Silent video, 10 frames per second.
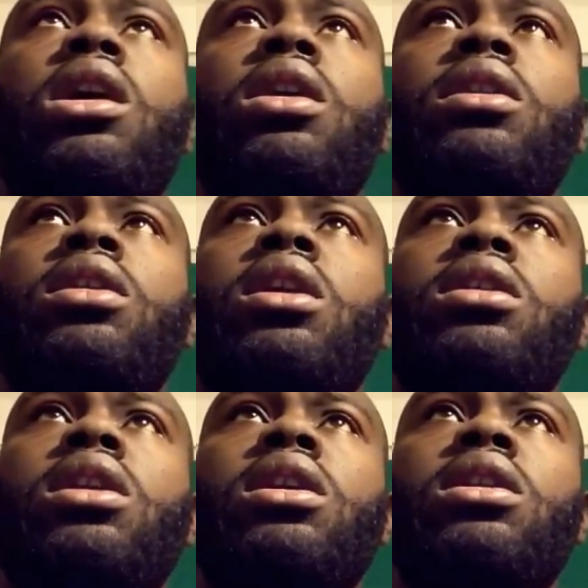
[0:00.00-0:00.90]

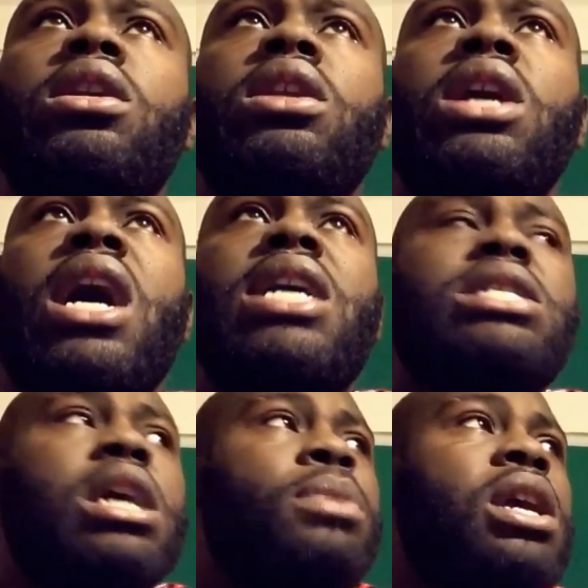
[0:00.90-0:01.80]
the
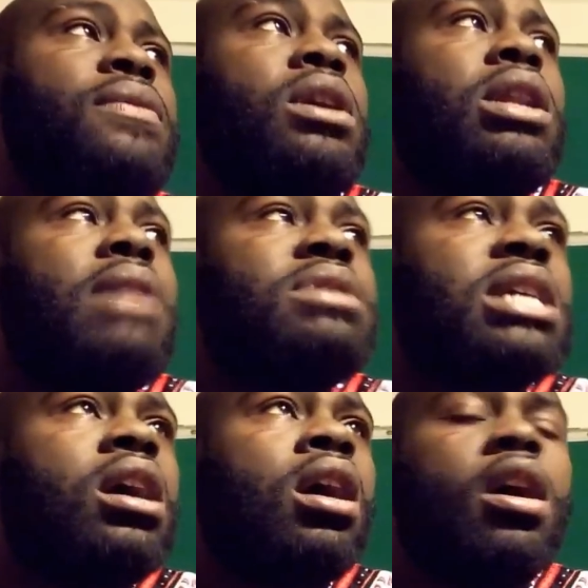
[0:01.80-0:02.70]
concept, living,
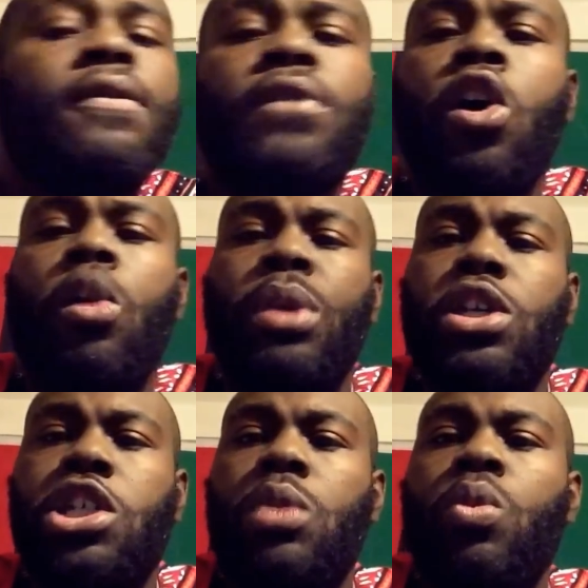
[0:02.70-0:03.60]
lifestyle of
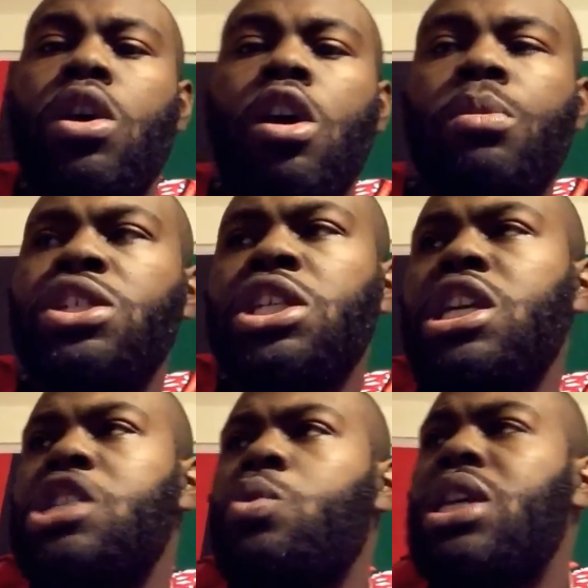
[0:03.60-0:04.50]
RBG, what RBG
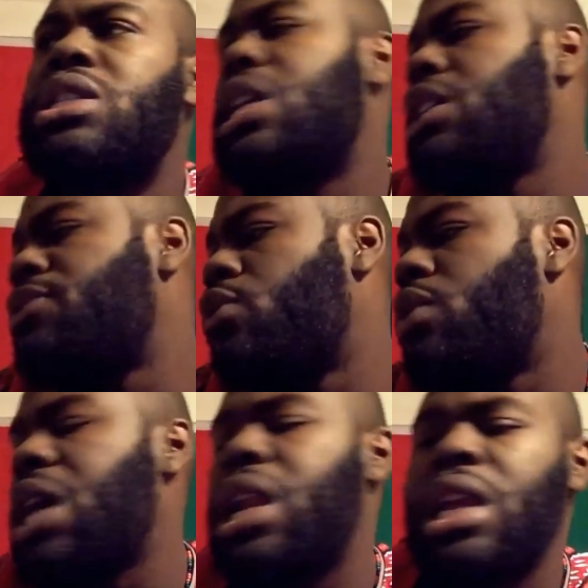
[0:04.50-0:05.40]
is, what it stands for,
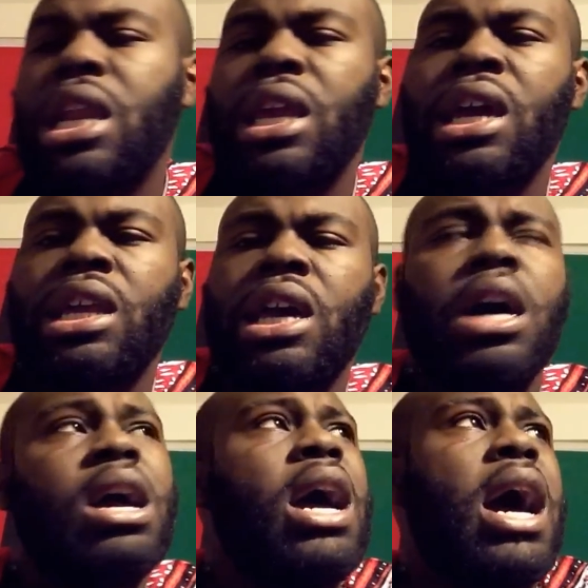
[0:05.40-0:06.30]
yada yada yada
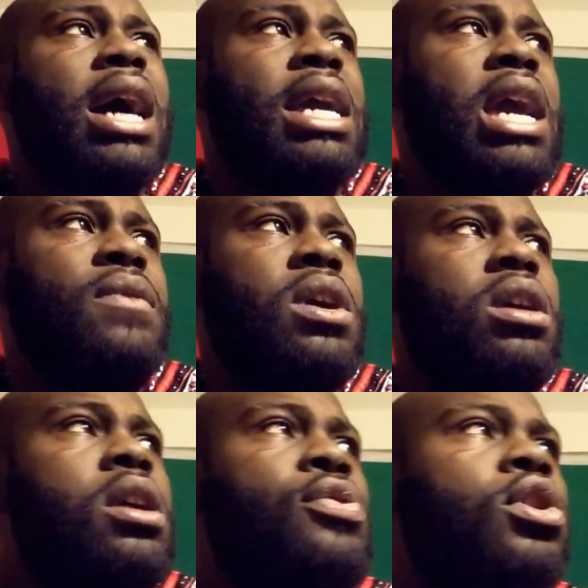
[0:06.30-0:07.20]
yada. I gave
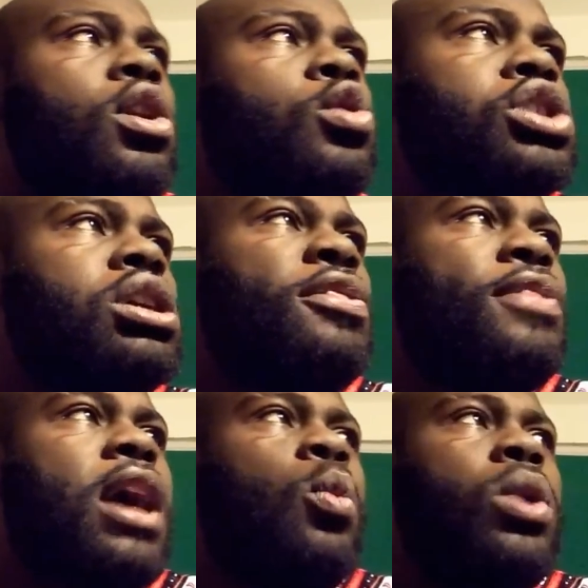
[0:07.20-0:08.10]
it the notion
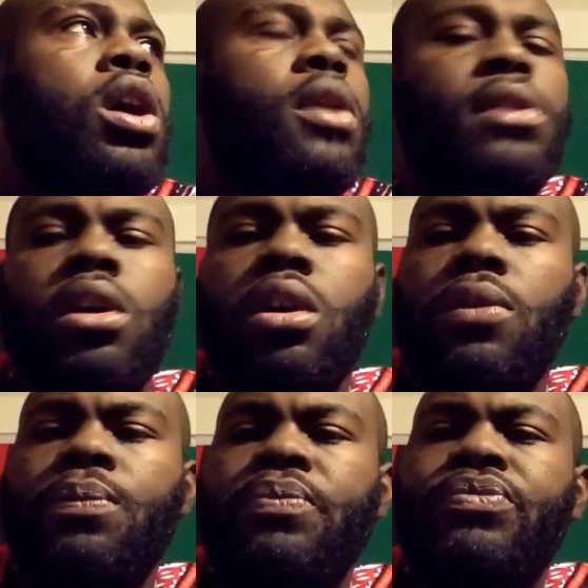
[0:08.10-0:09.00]
that we are the